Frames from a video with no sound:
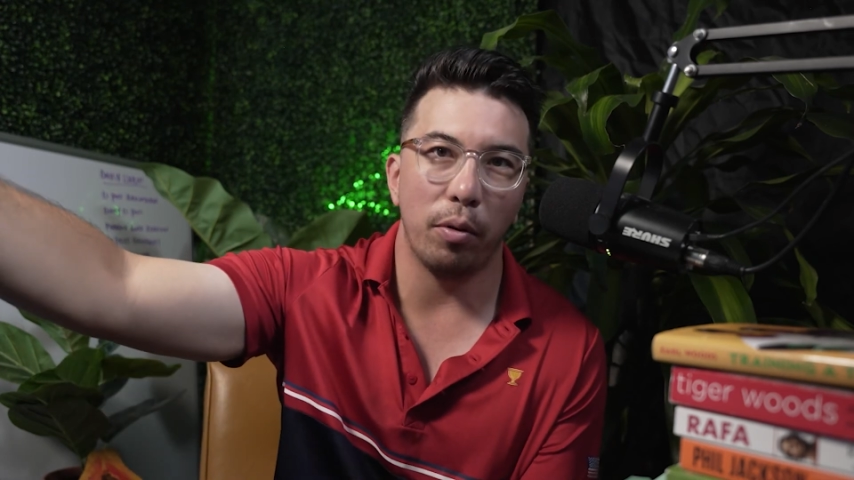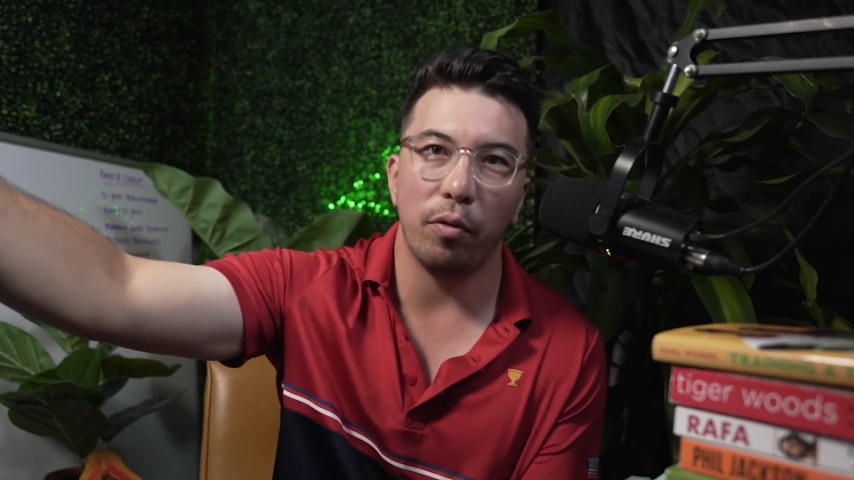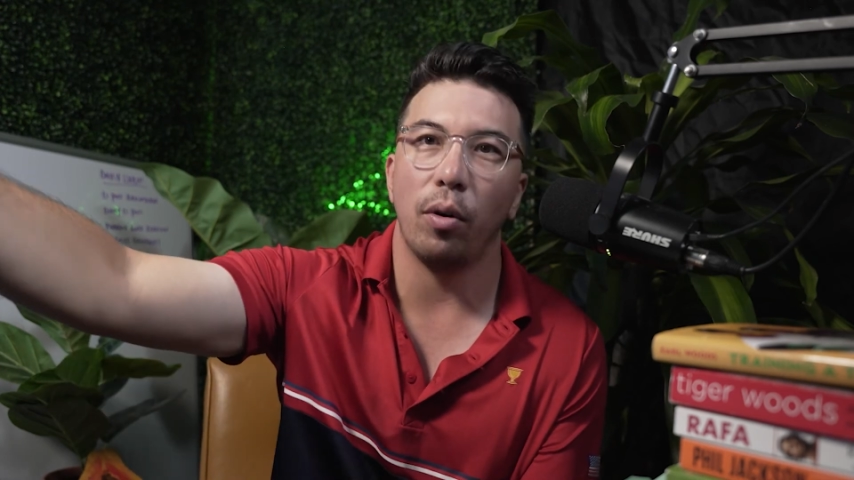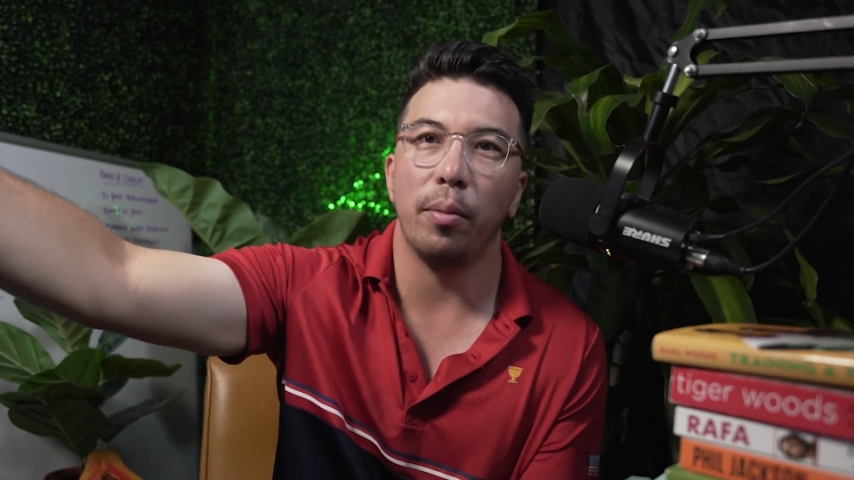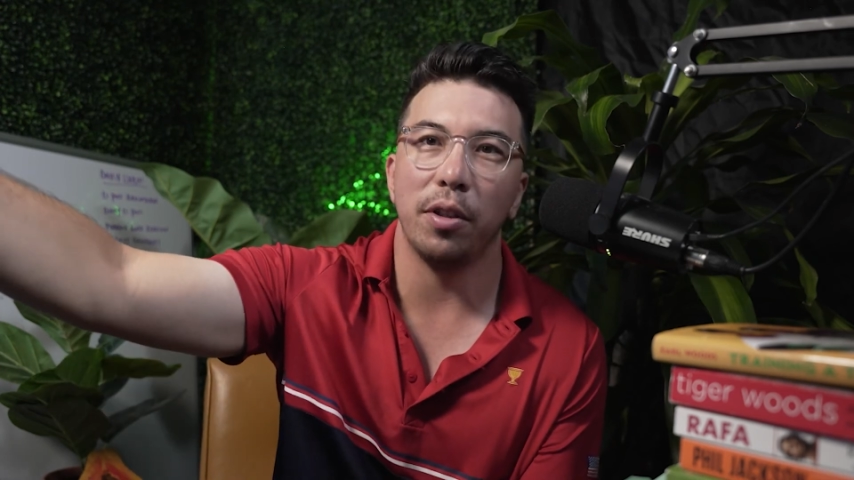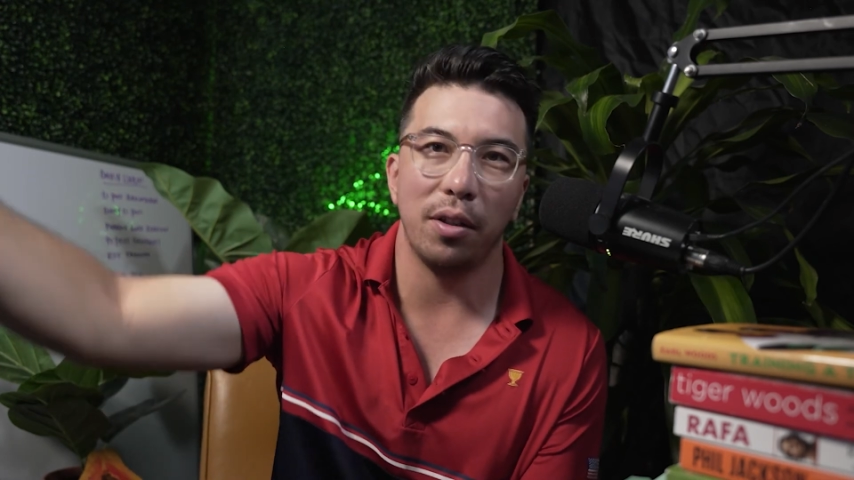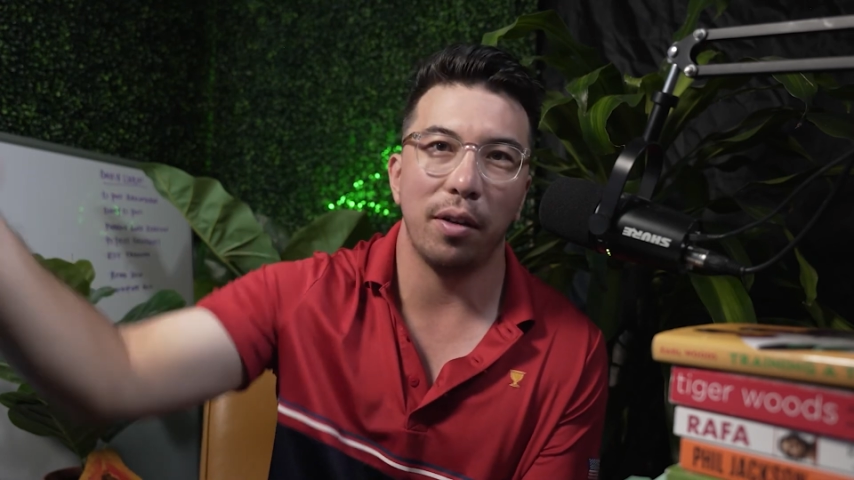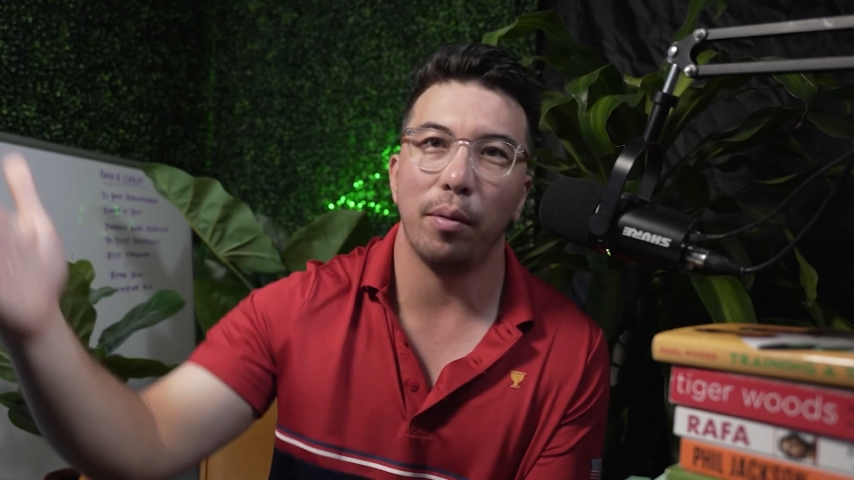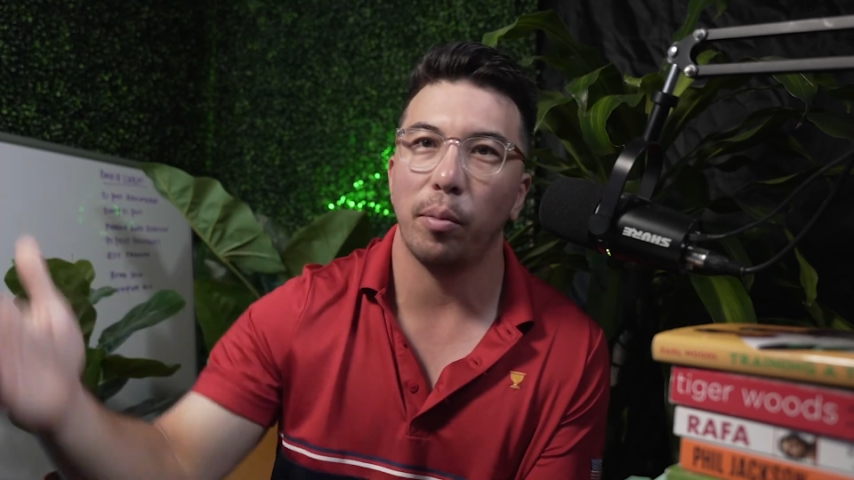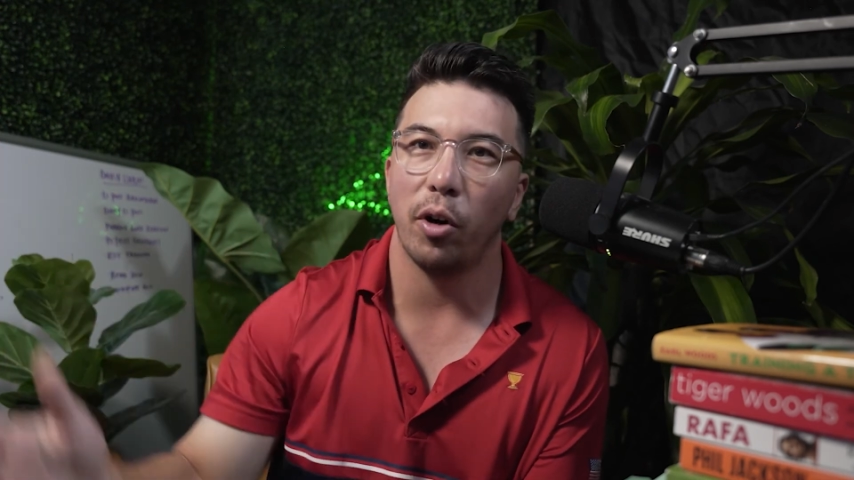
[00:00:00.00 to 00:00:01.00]
performance and
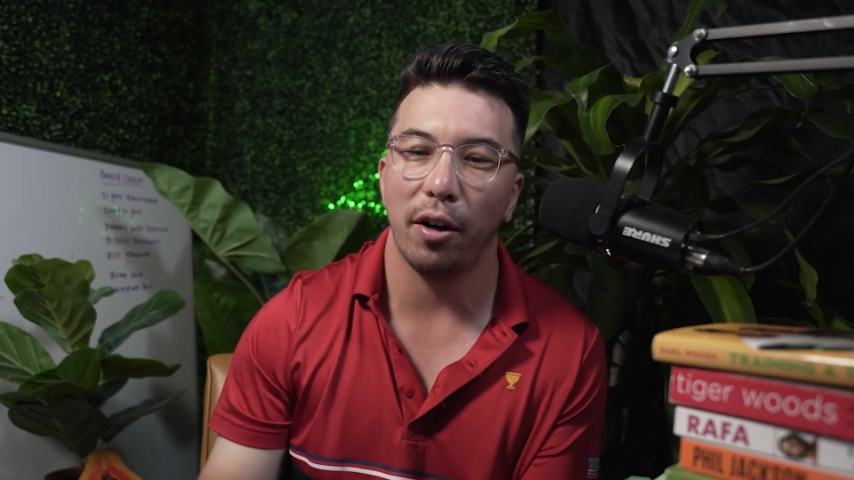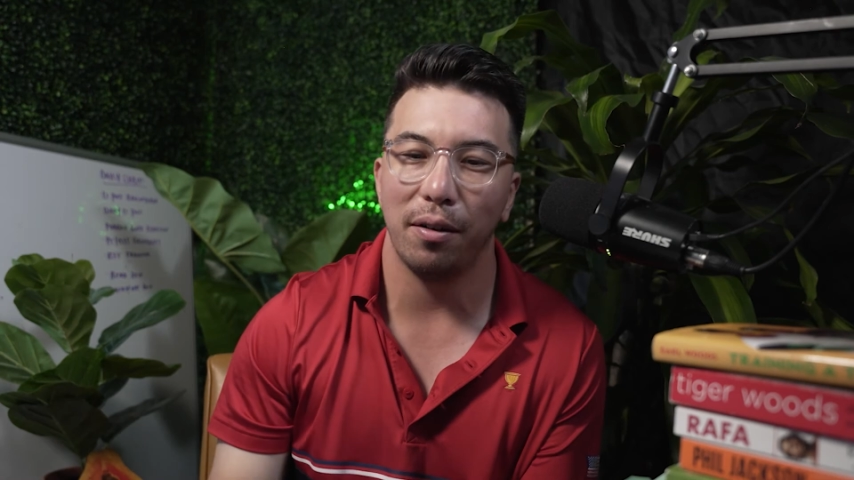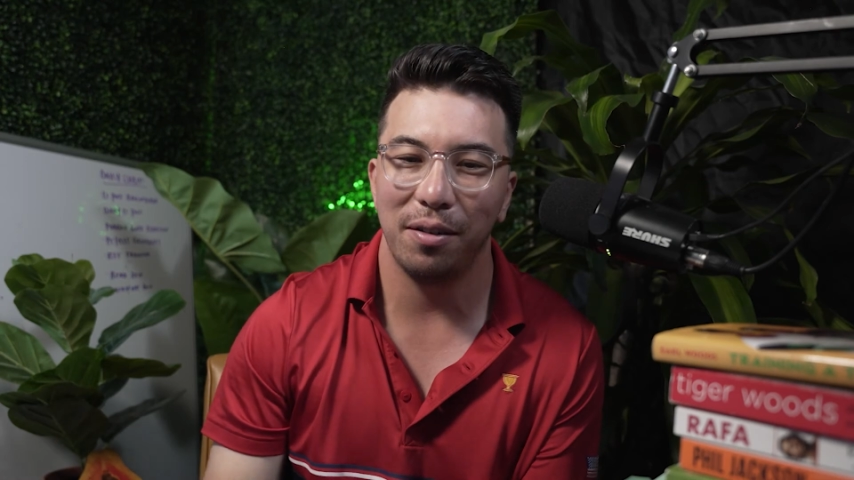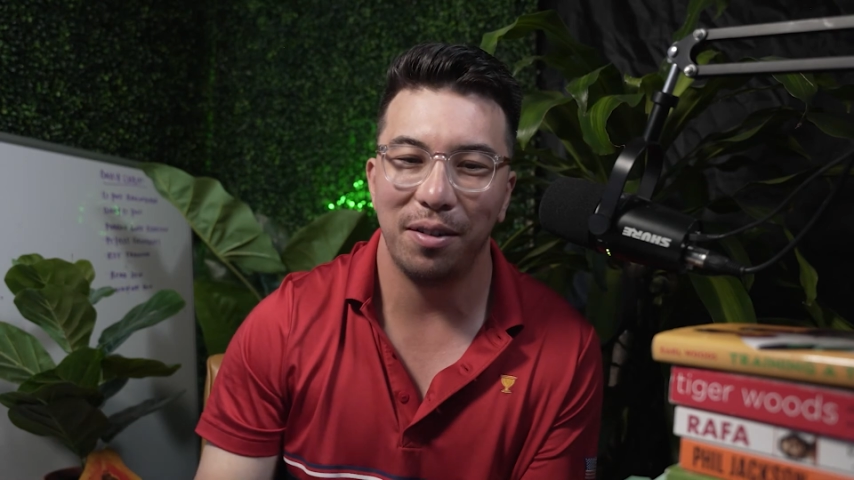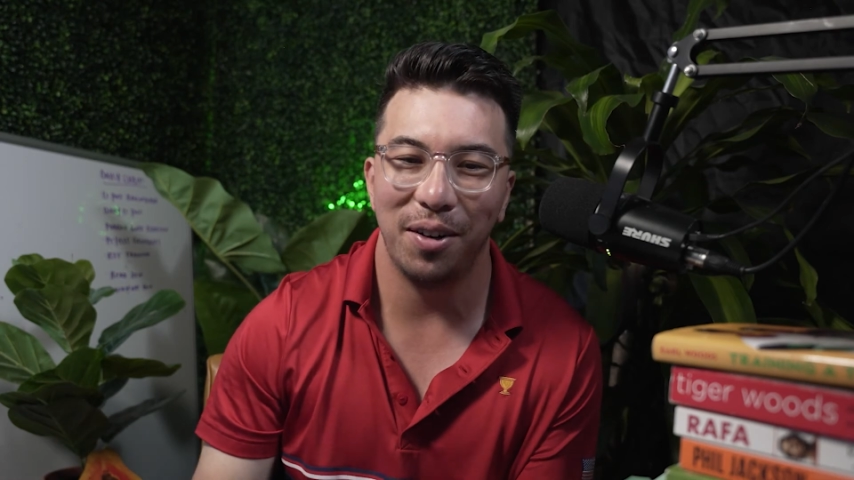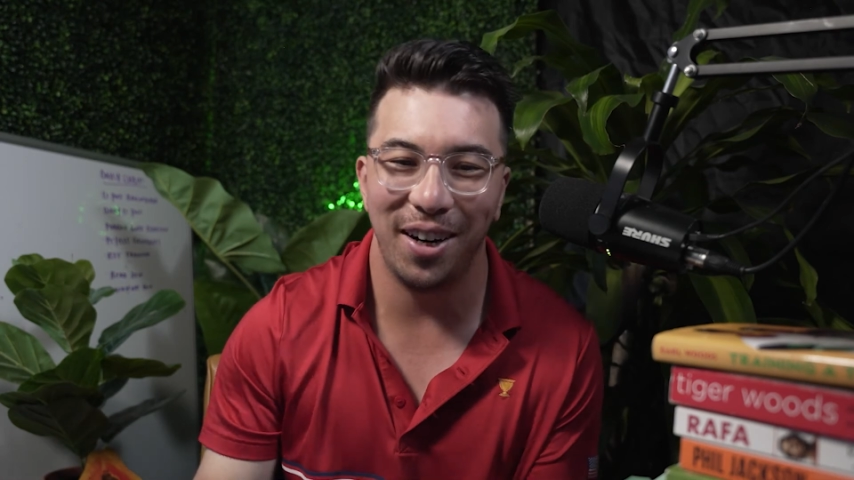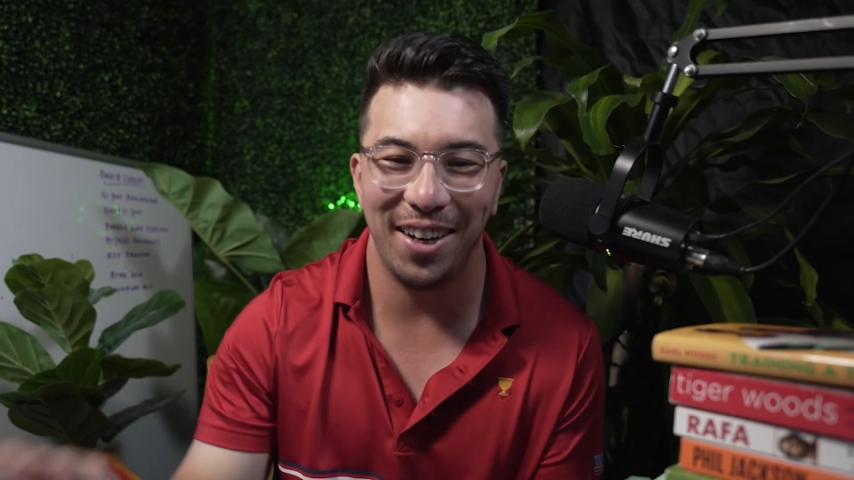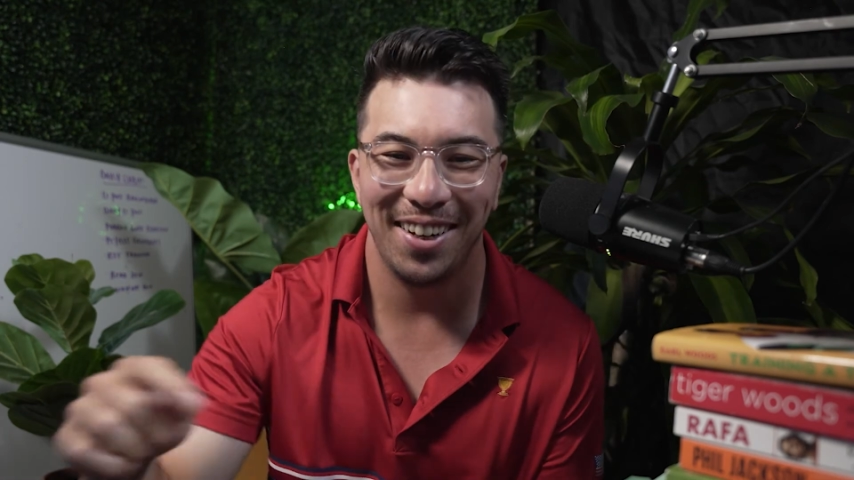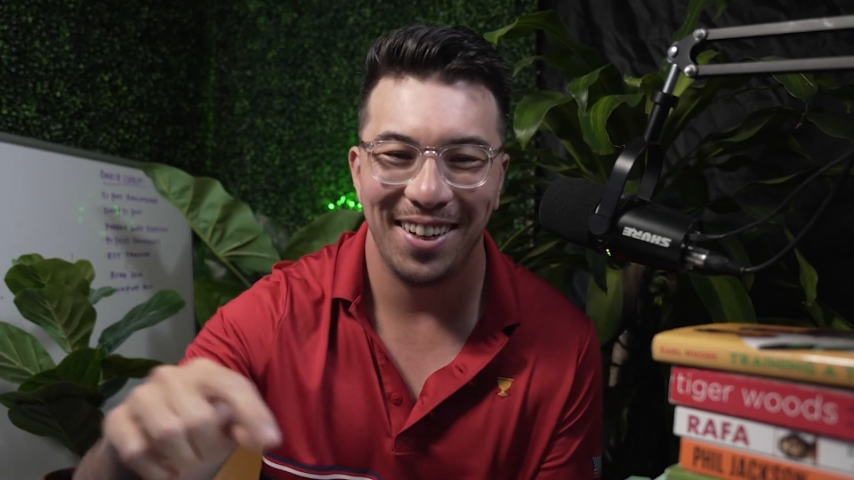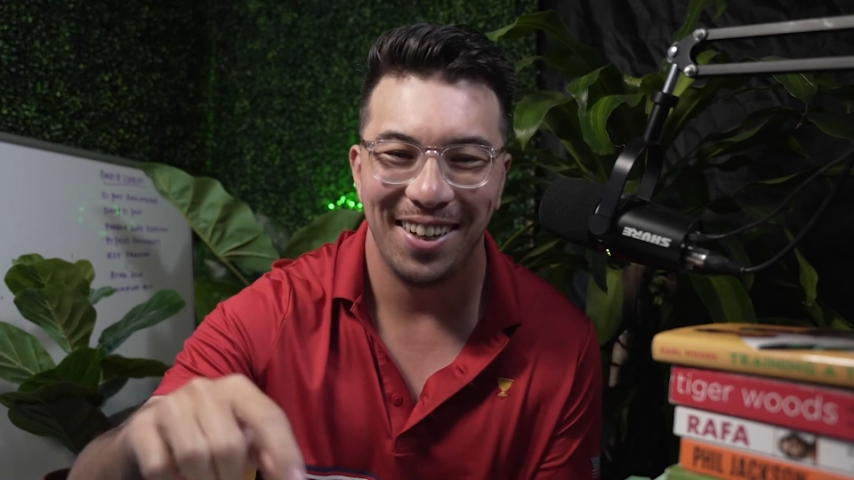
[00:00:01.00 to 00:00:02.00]
give them credit, right?